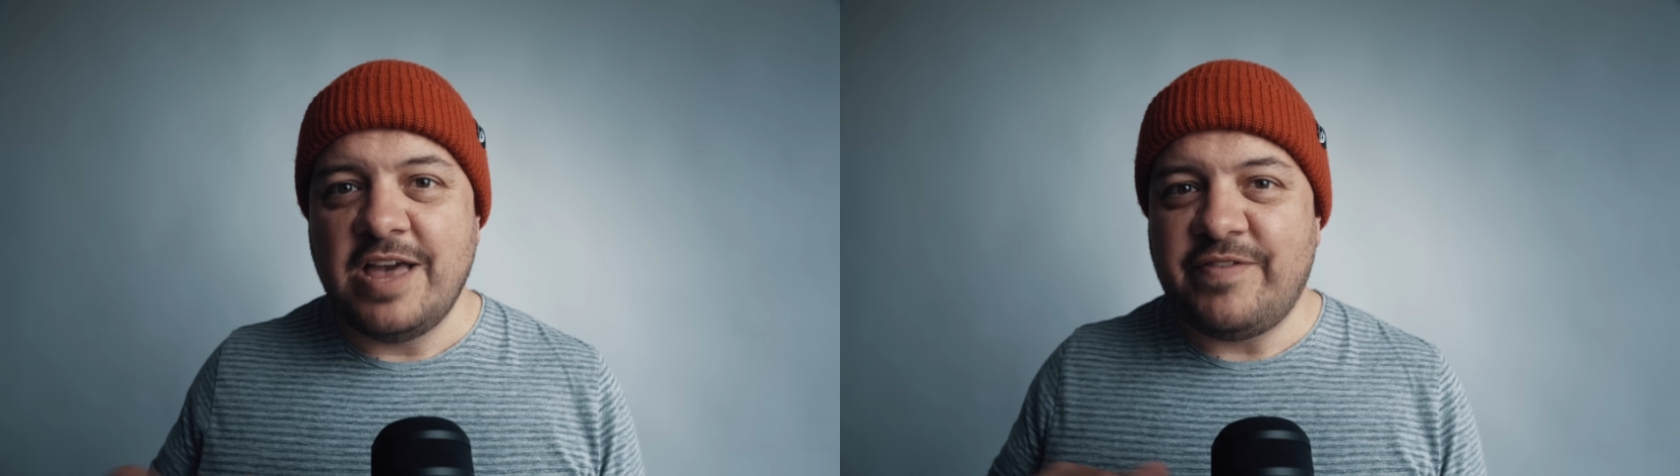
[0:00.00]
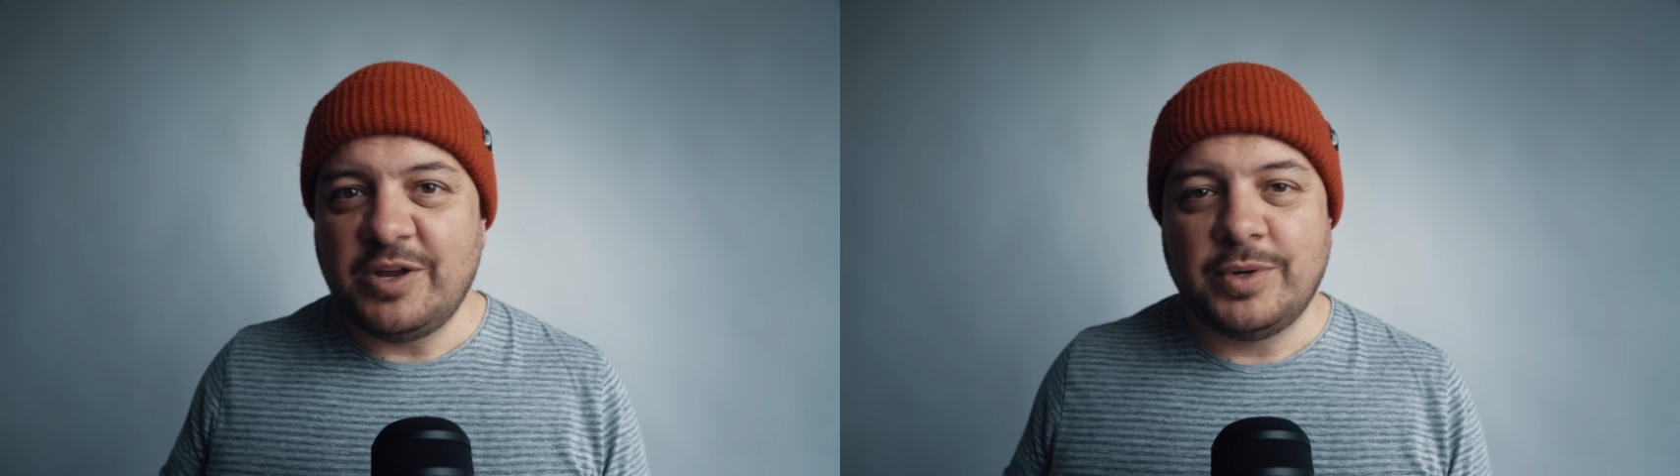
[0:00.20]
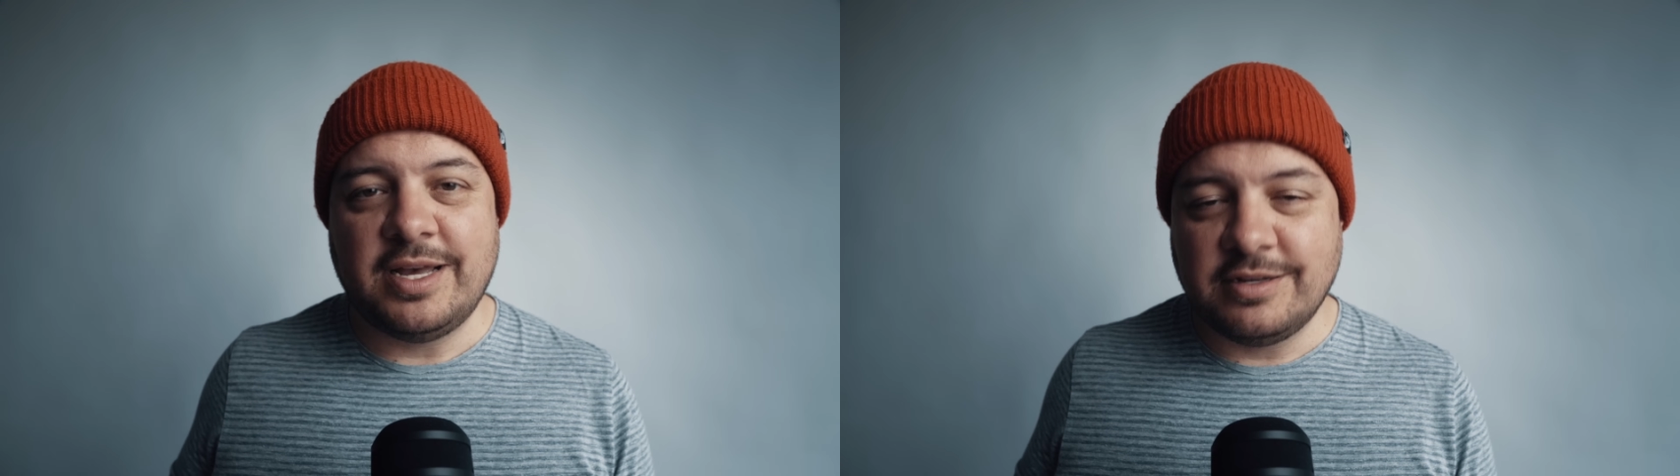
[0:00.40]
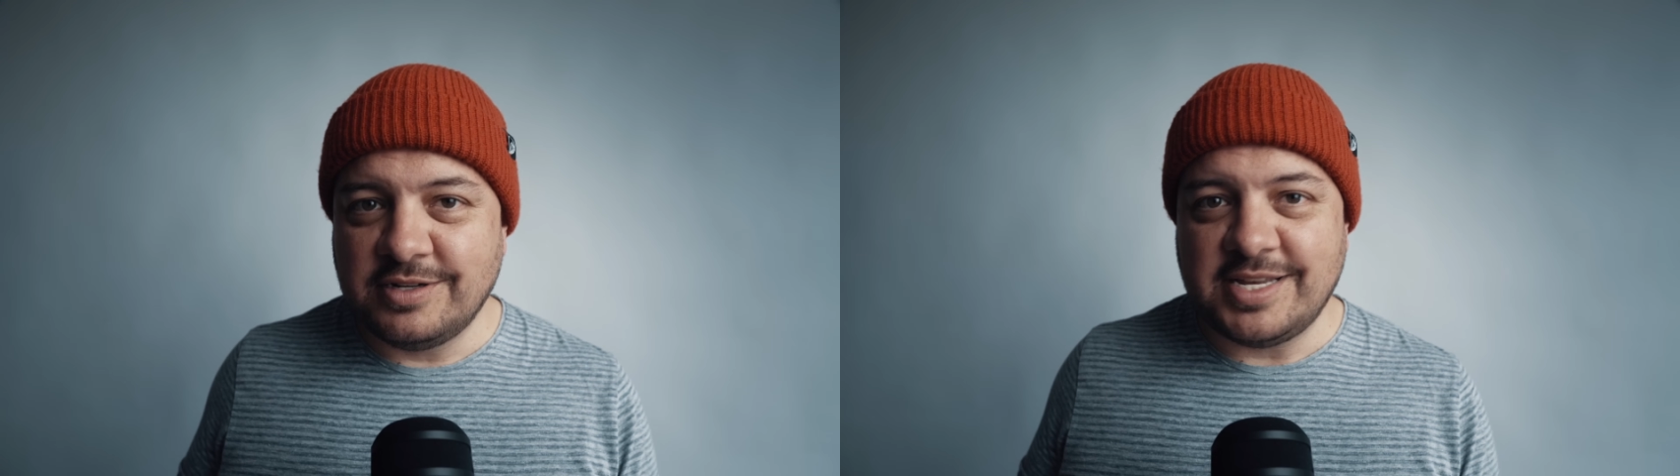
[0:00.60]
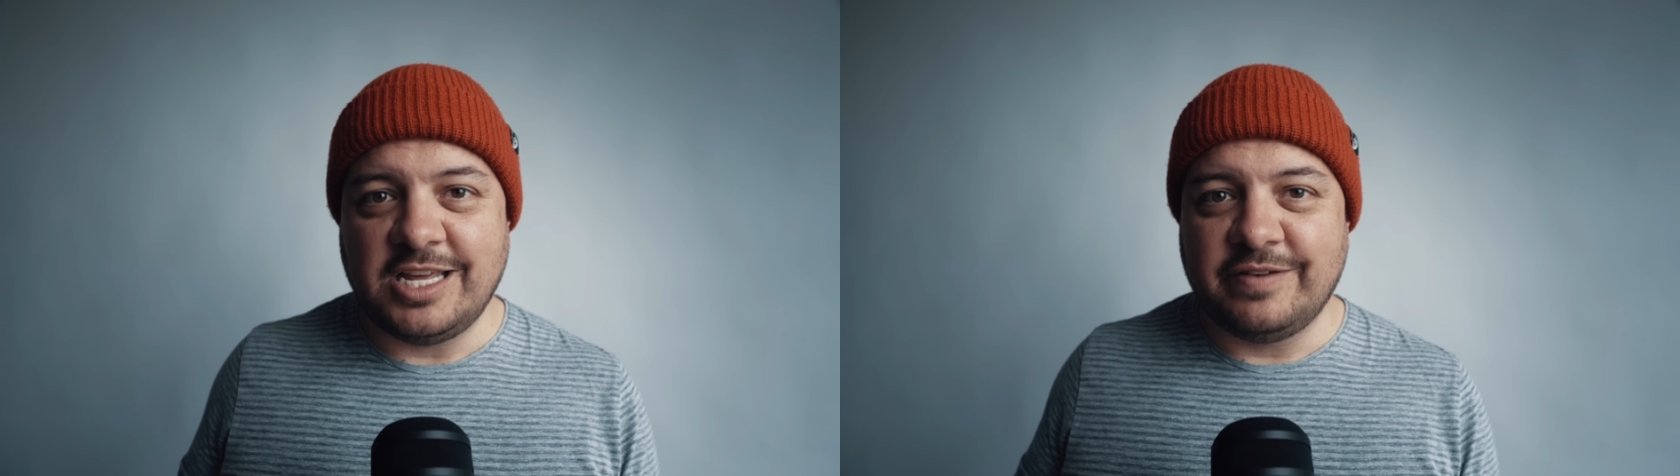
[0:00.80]
If anyone else
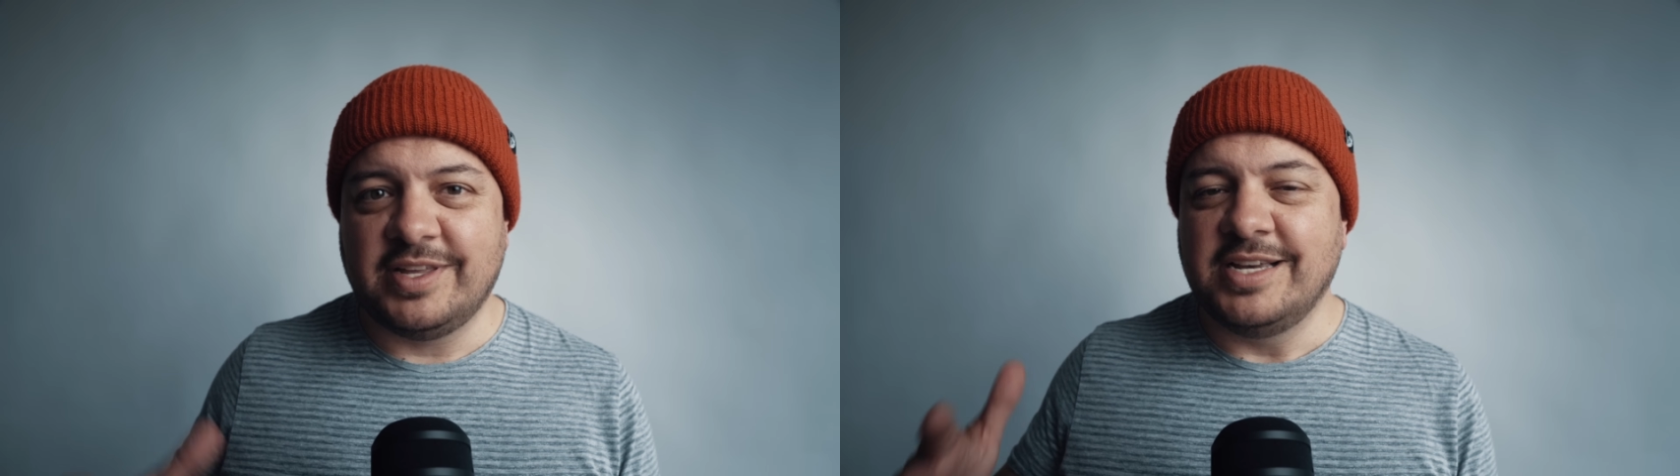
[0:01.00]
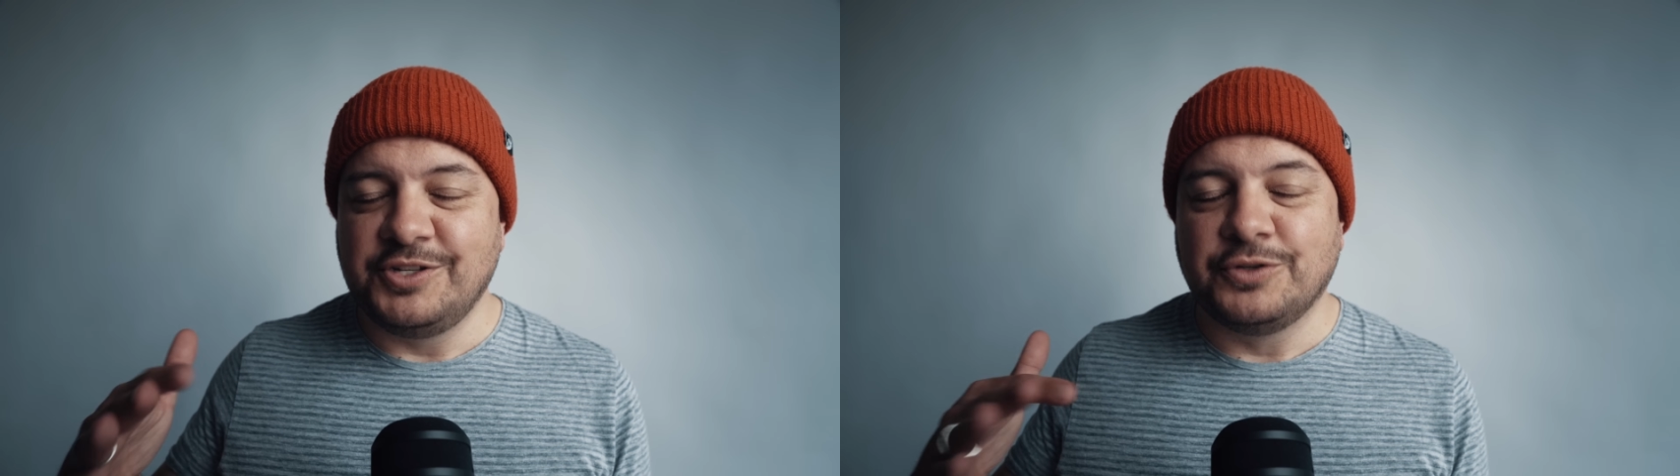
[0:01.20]
does any of this,